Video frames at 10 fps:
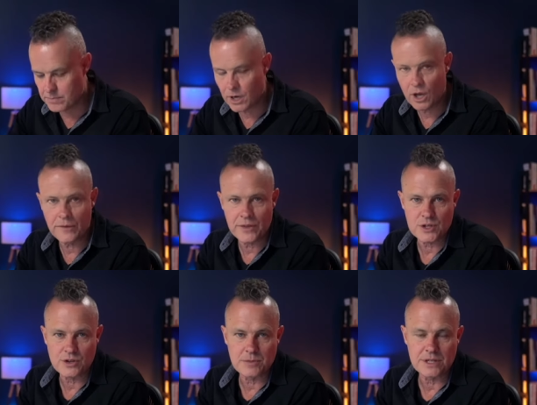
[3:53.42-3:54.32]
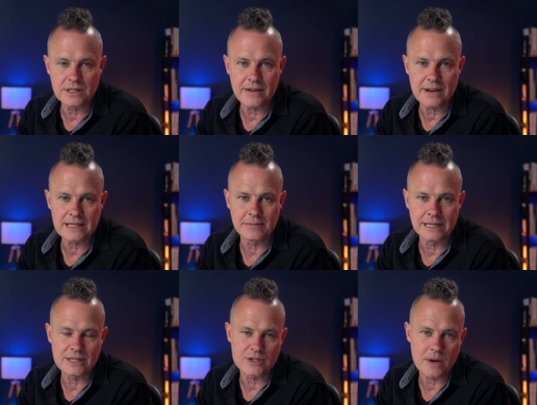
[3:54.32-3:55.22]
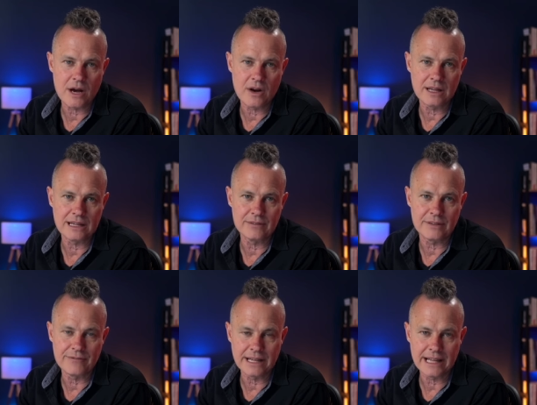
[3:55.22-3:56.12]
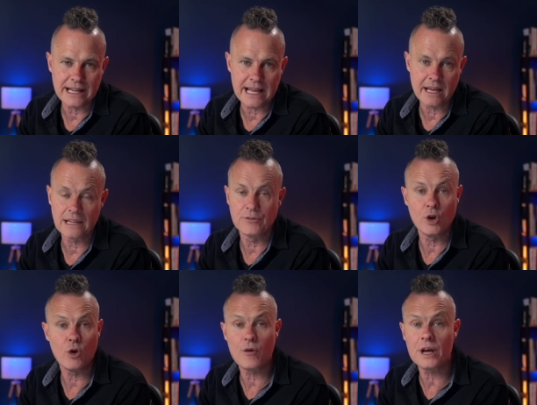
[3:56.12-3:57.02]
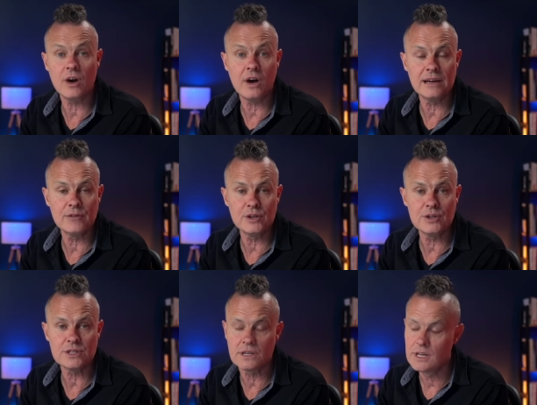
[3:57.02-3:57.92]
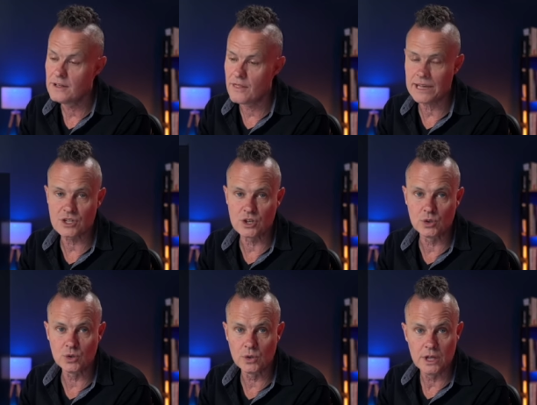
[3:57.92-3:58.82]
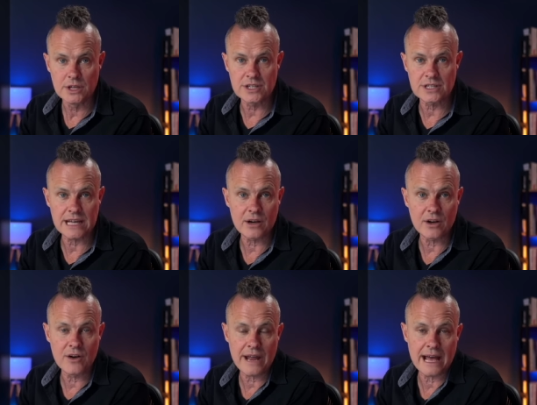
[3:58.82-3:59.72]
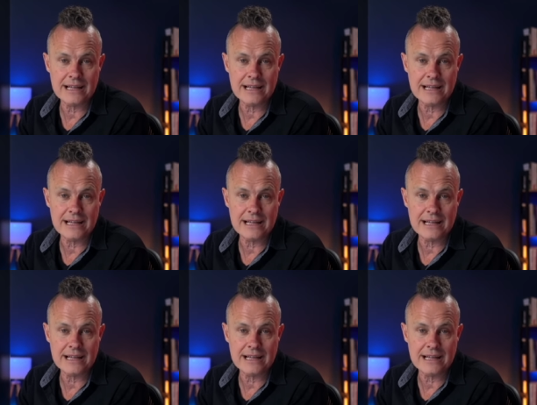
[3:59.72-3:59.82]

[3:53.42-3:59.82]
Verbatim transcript: below in the description, there are some links to our HighLevel affiliate account. If you're already a HighLevel user, that's cool. Just download our